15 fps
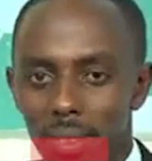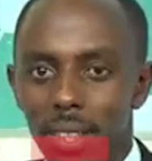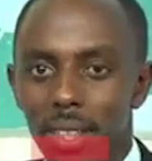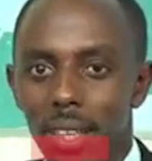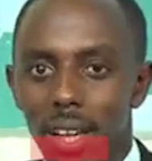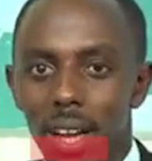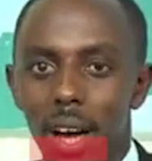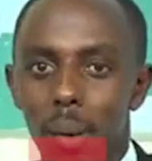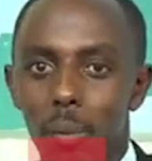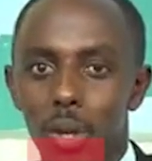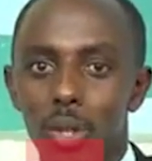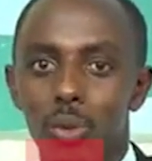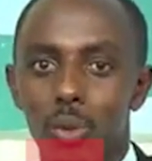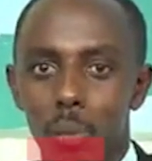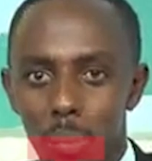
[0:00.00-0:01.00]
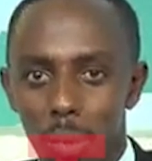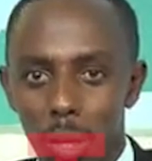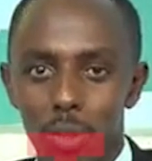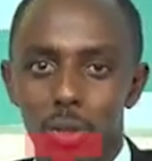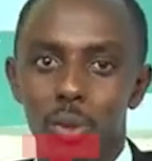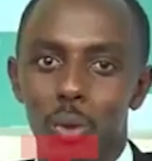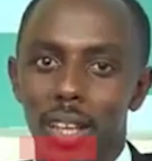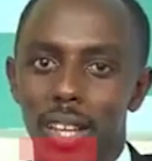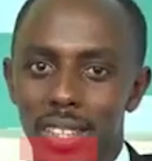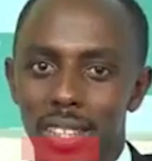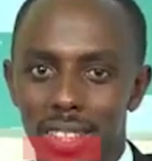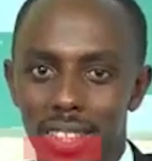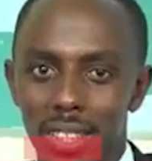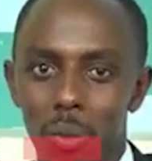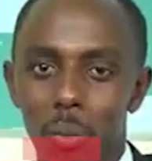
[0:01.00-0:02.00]
I'm going to make sure that
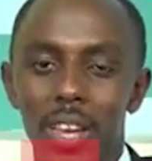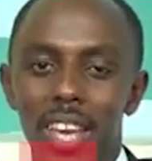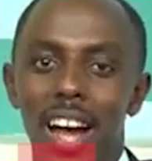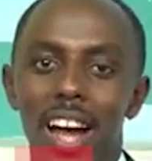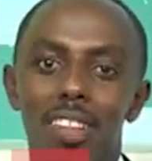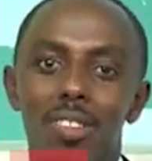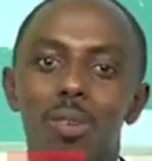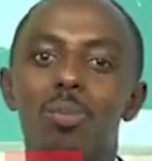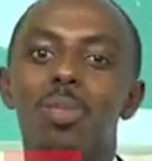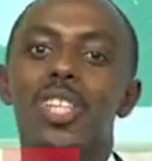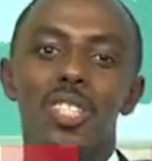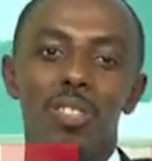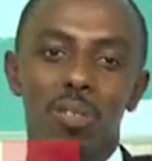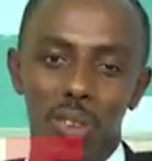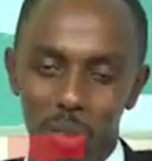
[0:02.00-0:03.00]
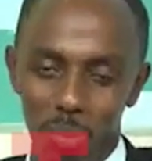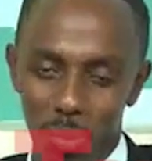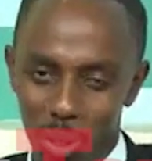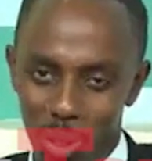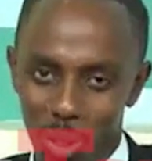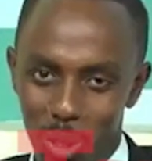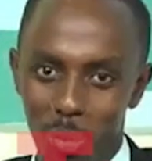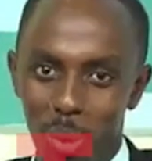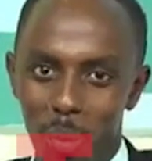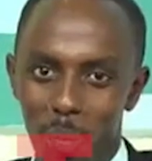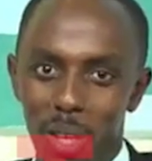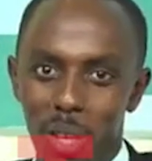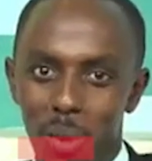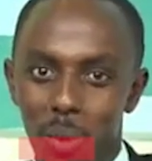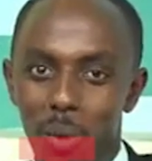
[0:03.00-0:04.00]
we are as objective as possible.
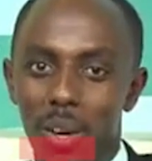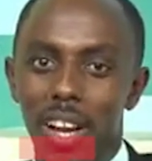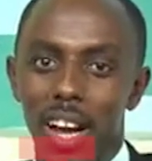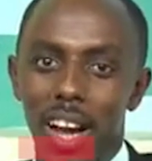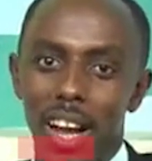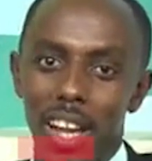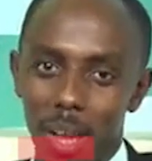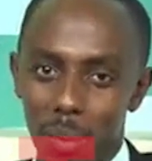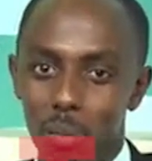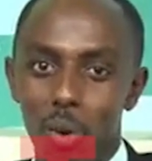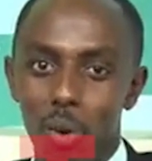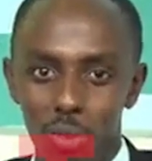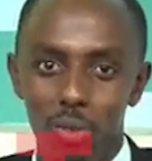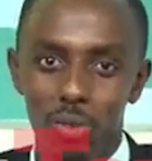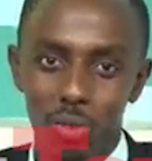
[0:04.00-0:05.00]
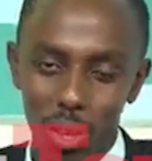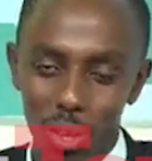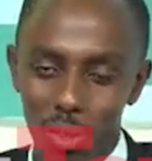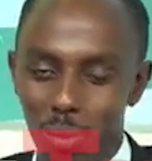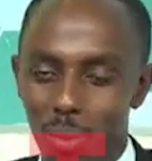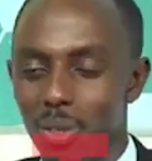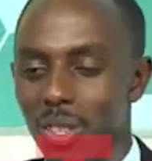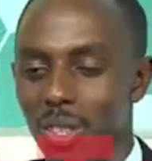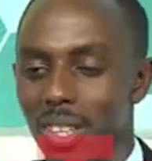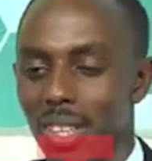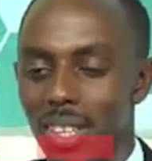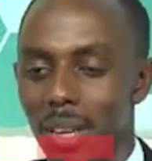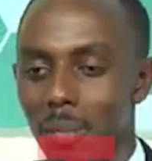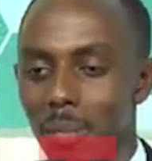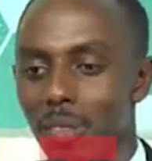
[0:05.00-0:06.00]
Well, I am going to try to make sure that that
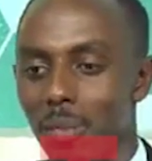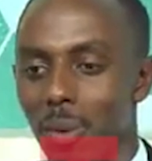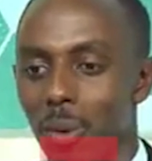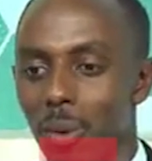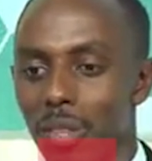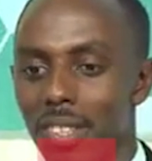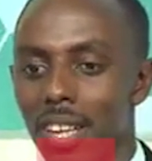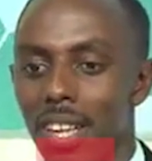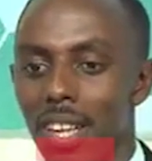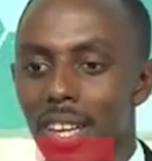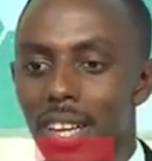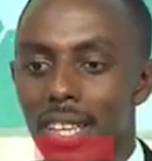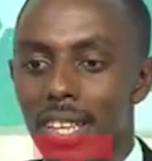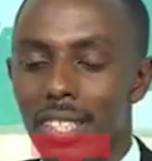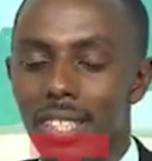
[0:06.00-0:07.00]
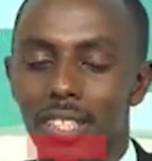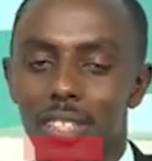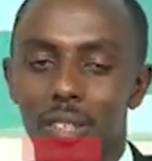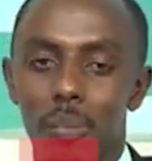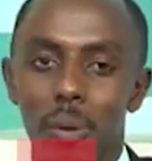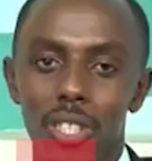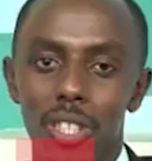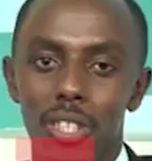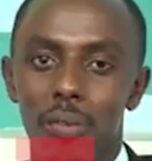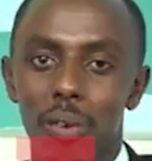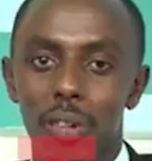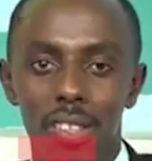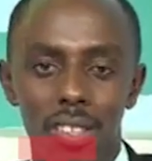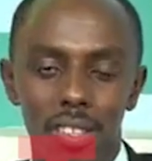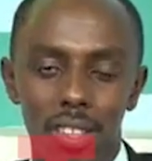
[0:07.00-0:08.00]
happens, because it is important for
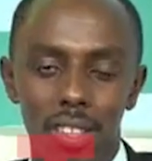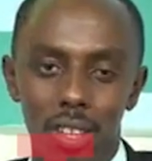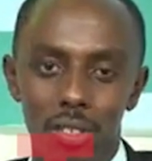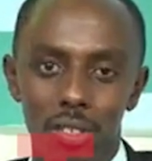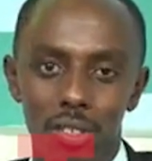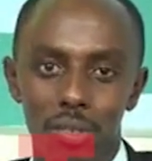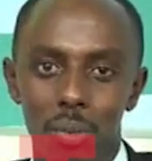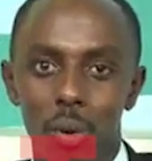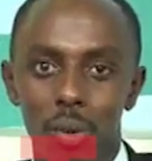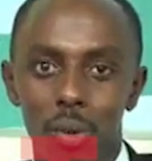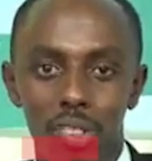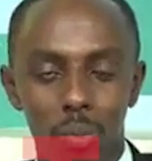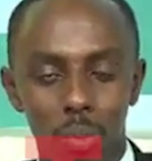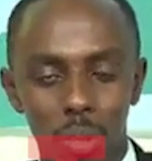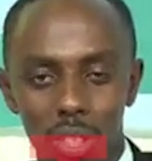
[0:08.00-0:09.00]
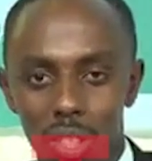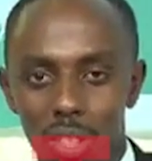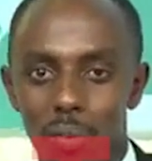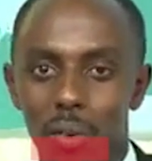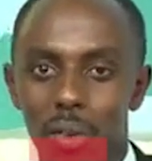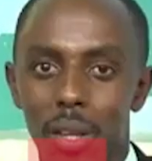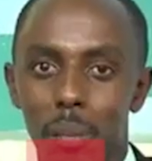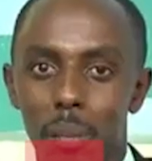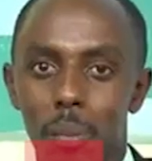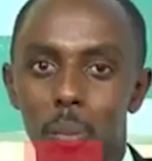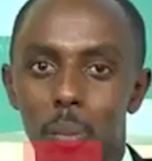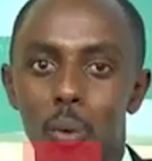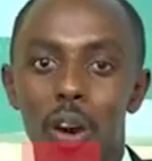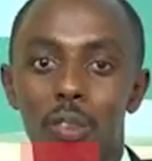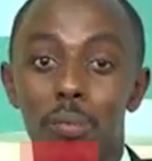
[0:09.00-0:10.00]
these discussions, because especially for the people who
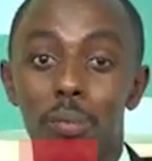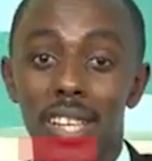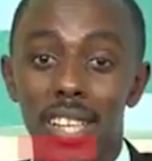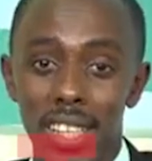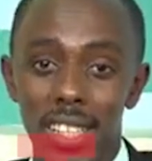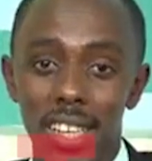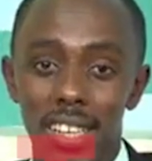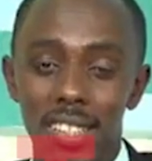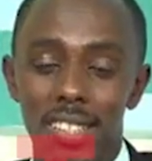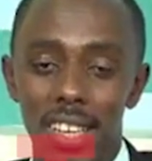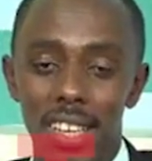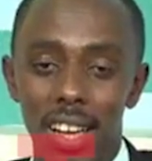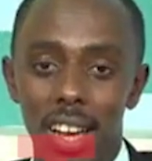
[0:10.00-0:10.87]
have been leaders here,